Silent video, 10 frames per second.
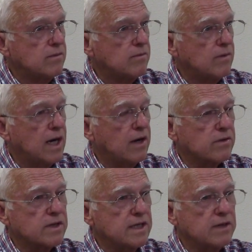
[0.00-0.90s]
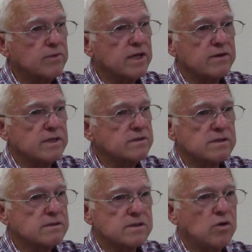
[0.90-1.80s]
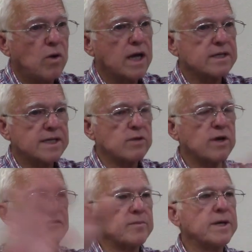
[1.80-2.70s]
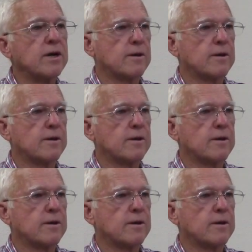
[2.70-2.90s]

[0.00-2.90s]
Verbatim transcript: Wow, get rid of just go on, get away from here.